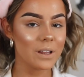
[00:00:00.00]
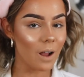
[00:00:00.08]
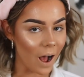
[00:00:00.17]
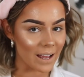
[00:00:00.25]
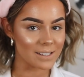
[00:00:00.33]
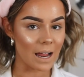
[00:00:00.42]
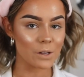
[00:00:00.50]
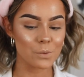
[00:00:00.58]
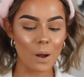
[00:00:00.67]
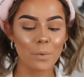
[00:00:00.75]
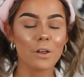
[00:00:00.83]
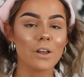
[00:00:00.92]
the eyes now.
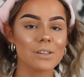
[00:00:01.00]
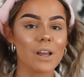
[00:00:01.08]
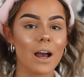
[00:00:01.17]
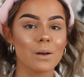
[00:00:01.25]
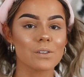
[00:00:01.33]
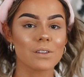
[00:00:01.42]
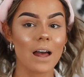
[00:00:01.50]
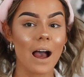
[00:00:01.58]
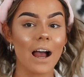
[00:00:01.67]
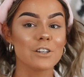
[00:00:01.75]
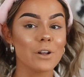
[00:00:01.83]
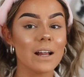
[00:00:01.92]
So I'm one of those girls
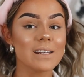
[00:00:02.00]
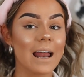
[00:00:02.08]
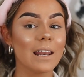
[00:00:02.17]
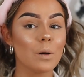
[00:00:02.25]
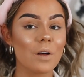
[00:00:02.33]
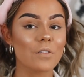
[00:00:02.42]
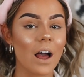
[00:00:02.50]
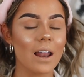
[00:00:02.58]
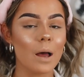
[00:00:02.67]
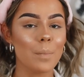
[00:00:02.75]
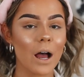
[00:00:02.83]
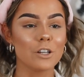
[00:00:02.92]
that I do like to add a little bit of
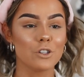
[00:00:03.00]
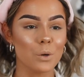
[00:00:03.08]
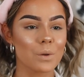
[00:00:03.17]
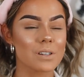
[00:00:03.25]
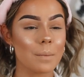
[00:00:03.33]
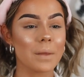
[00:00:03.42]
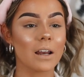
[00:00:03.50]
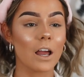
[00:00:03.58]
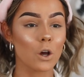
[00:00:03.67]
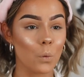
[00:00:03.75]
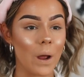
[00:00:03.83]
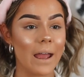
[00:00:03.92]
color, but I do want something
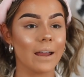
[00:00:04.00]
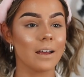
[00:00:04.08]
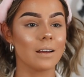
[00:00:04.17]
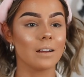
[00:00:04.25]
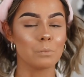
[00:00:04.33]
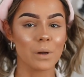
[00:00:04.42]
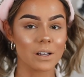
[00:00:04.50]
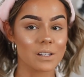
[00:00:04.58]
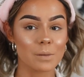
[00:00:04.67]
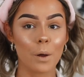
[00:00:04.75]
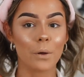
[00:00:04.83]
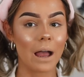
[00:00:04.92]
like quick, we can
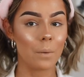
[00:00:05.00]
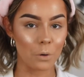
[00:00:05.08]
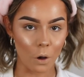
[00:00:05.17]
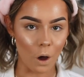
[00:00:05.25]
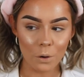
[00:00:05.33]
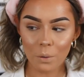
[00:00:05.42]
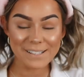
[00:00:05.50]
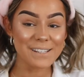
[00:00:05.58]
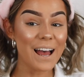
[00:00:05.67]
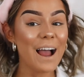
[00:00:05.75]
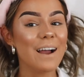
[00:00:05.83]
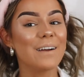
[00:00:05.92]
smoke out and go.
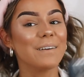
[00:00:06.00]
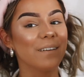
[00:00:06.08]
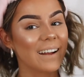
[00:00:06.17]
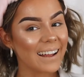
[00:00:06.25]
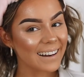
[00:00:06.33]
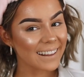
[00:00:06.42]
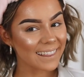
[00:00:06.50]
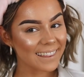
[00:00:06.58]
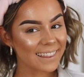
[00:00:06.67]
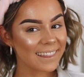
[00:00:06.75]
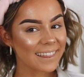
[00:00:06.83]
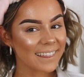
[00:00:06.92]
So
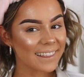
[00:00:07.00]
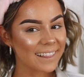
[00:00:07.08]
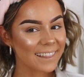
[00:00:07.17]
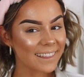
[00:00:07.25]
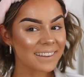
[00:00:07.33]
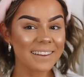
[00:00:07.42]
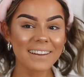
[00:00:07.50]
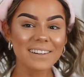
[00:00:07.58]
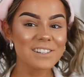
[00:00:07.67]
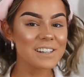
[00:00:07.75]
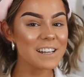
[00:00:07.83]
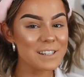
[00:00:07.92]

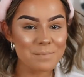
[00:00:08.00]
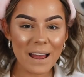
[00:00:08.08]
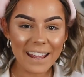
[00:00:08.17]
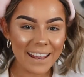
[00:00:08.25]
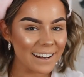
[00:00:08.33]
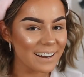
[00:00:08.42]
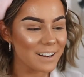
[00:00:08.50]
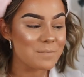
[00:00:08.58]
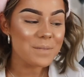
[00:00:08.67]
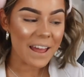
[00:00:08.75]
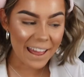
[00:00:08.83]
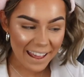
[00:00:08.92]
she's making an
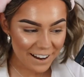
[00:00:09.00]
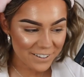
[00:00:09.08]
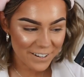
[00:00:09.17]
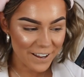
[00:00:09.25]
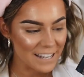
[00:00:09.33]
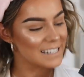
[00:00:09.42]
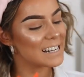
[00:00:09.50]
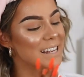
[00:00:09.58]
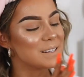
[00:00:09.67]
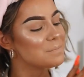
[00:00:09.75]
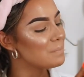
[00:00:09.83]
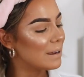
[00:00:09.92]
appearance.
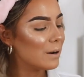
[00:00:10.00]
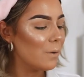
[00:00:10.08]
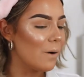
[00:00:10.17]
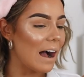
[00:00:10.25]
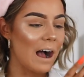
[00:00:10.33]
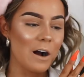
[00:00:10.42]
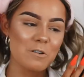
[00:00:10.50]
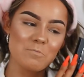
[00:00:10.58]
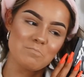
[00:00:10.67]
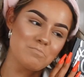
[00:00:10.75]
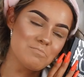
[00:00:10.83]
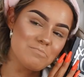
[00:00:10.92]
It's been a while.
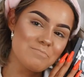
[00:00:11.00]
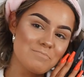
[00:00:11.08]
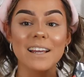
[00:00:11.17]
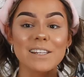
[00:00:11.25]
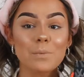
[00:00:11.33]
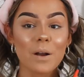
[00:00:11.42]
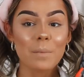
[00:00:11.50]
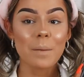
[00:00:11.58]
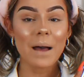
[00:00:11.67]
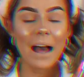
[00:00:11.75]
This is one of my